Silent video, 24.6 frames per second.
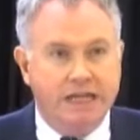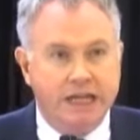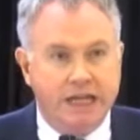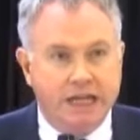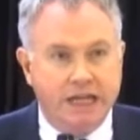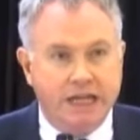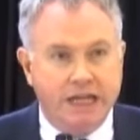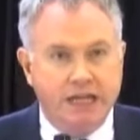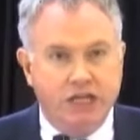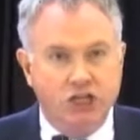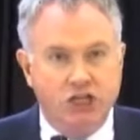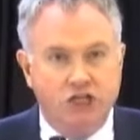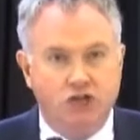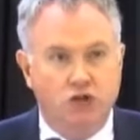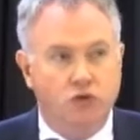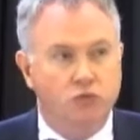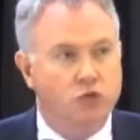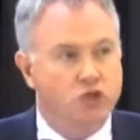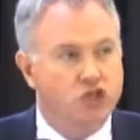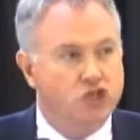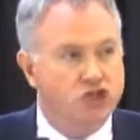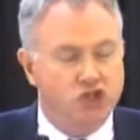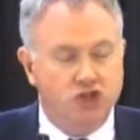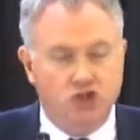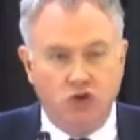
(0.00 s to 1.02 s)
need to
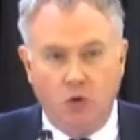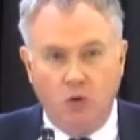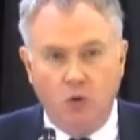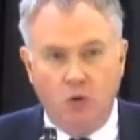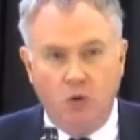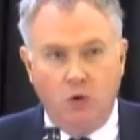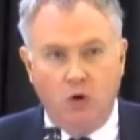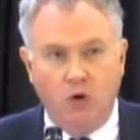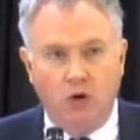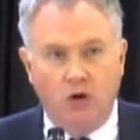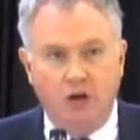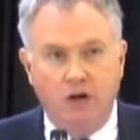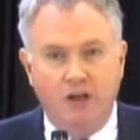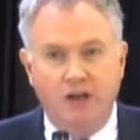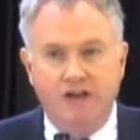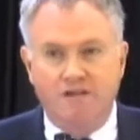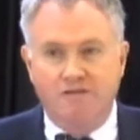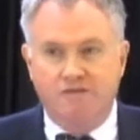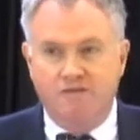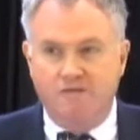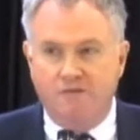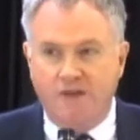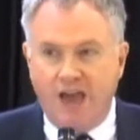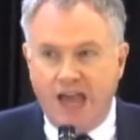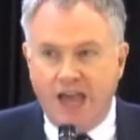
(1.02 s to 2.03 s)
restore
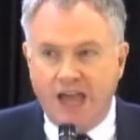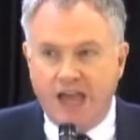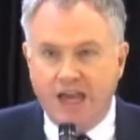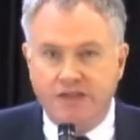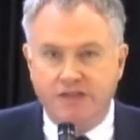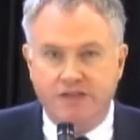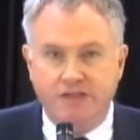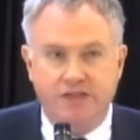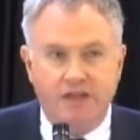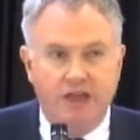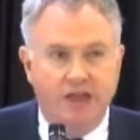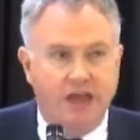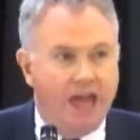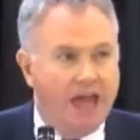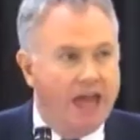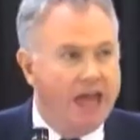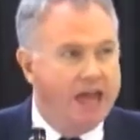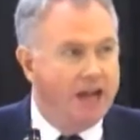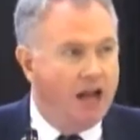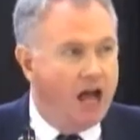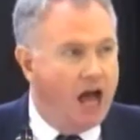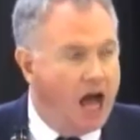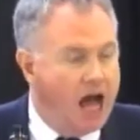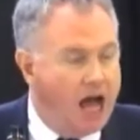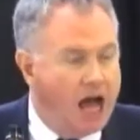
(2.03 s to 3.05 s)
faith
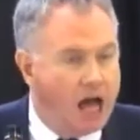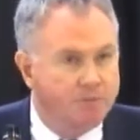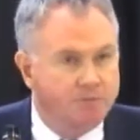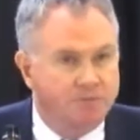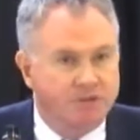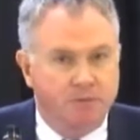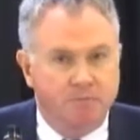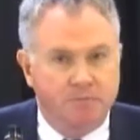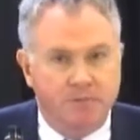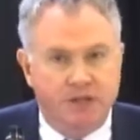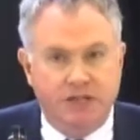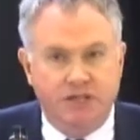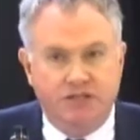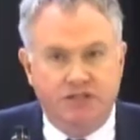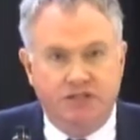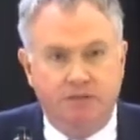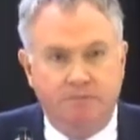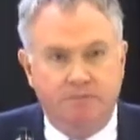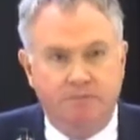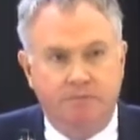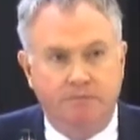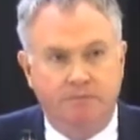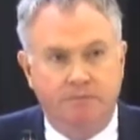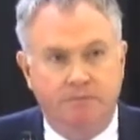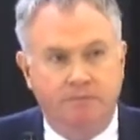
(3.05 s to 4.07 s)
and
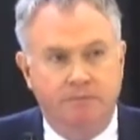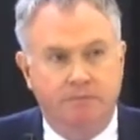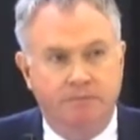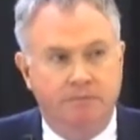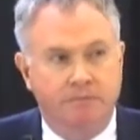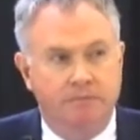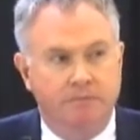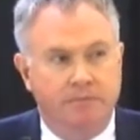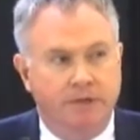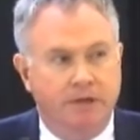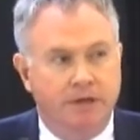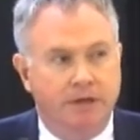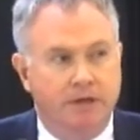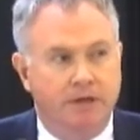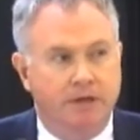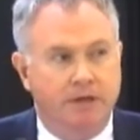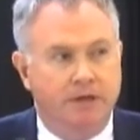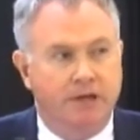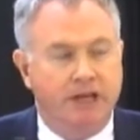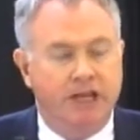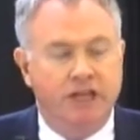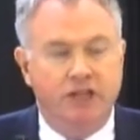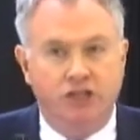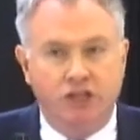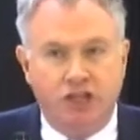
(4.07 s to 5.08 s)
optimism
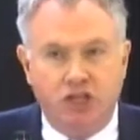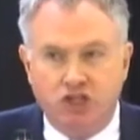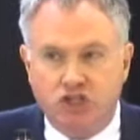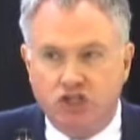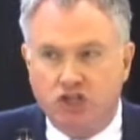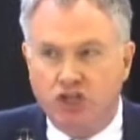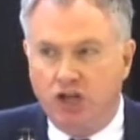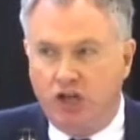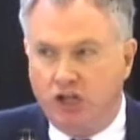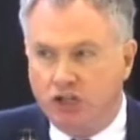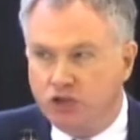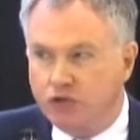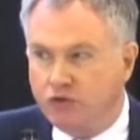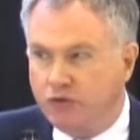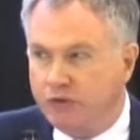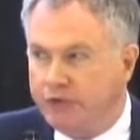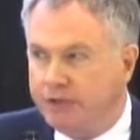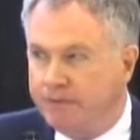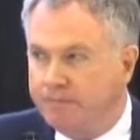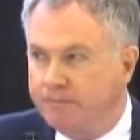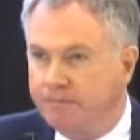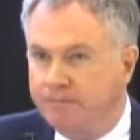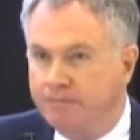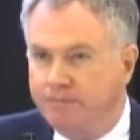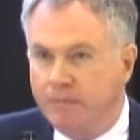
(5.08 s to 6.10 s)
in this country.
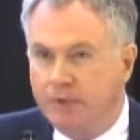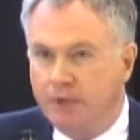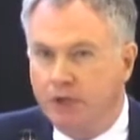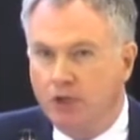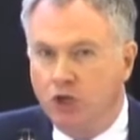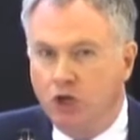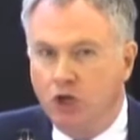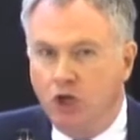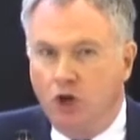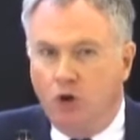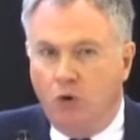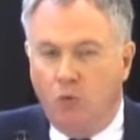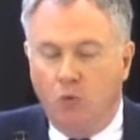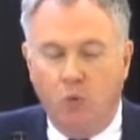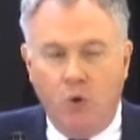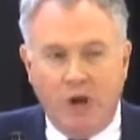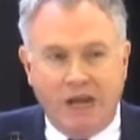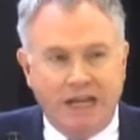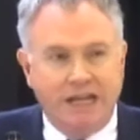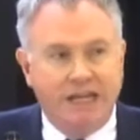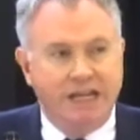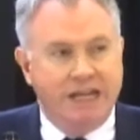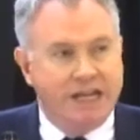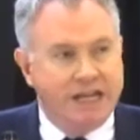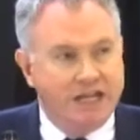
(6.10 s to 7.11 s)

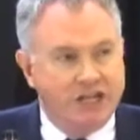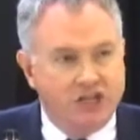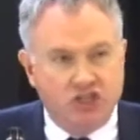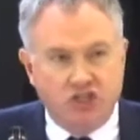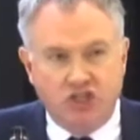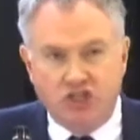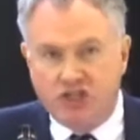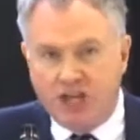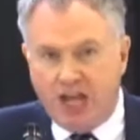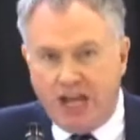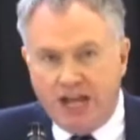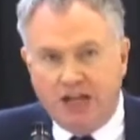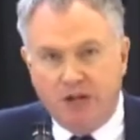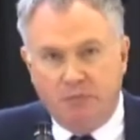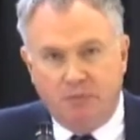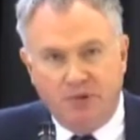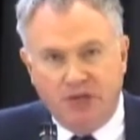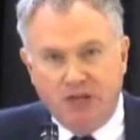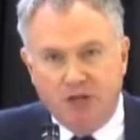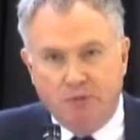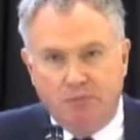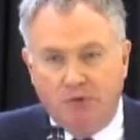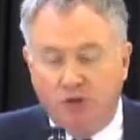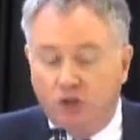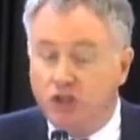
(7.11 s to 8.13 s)
We need to say to
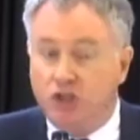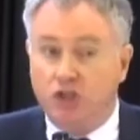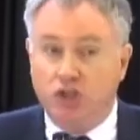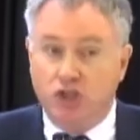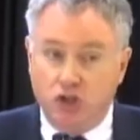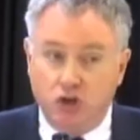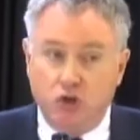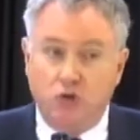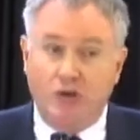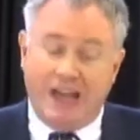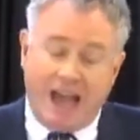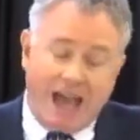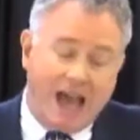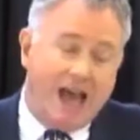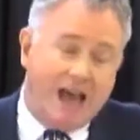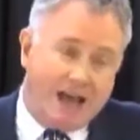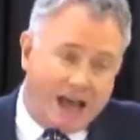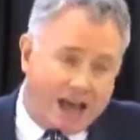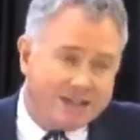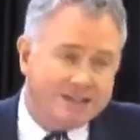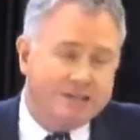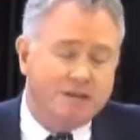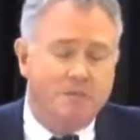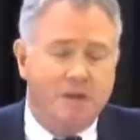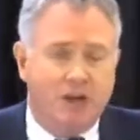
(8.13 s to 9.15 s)
people,
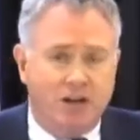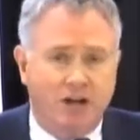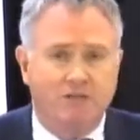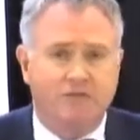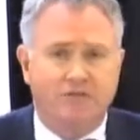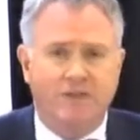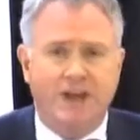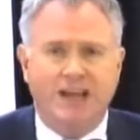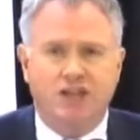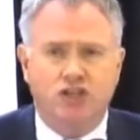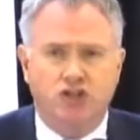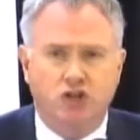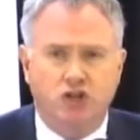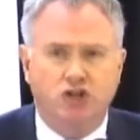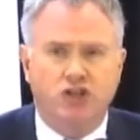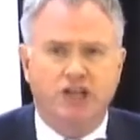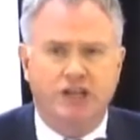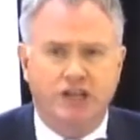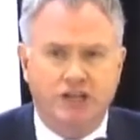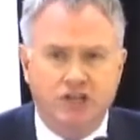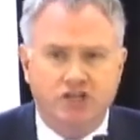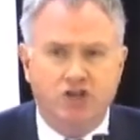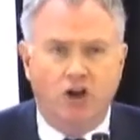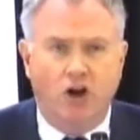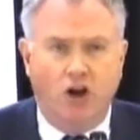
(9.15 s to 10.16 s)
as a matter of fact, your
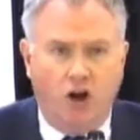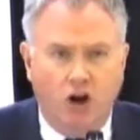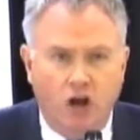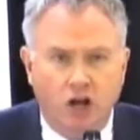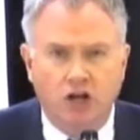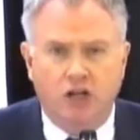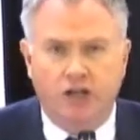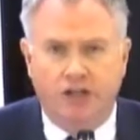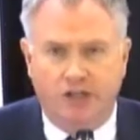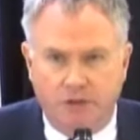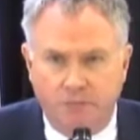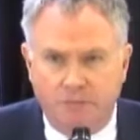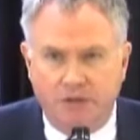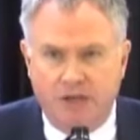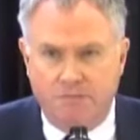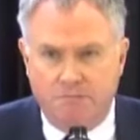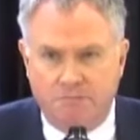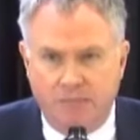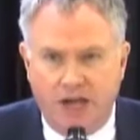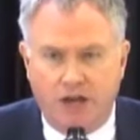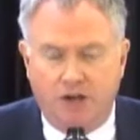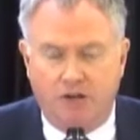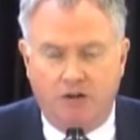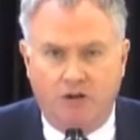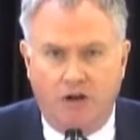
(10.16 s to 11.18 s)
kids are going to be
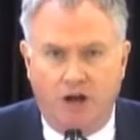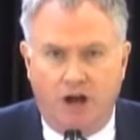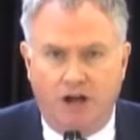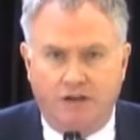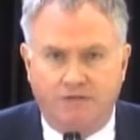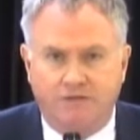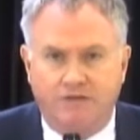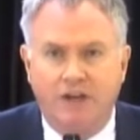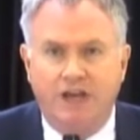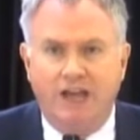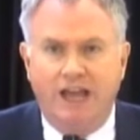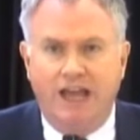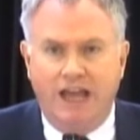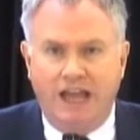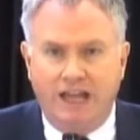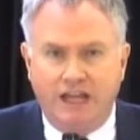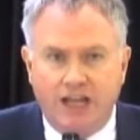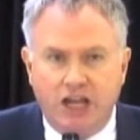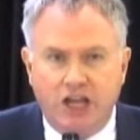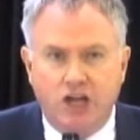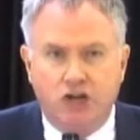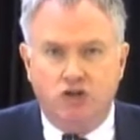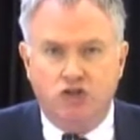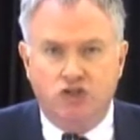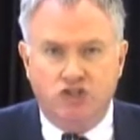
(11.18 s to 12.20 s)
better off, and
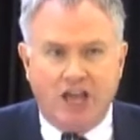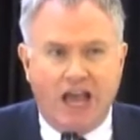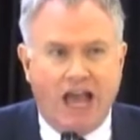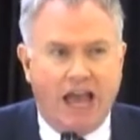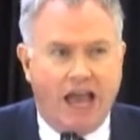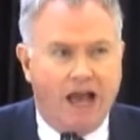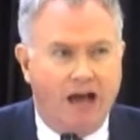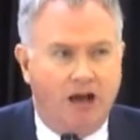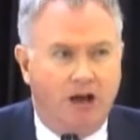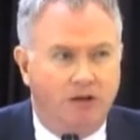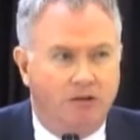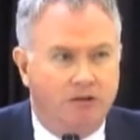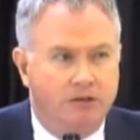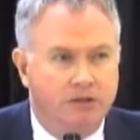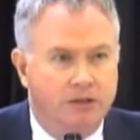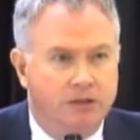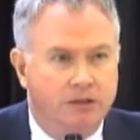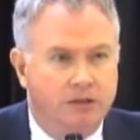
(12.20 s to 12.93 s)
here's how.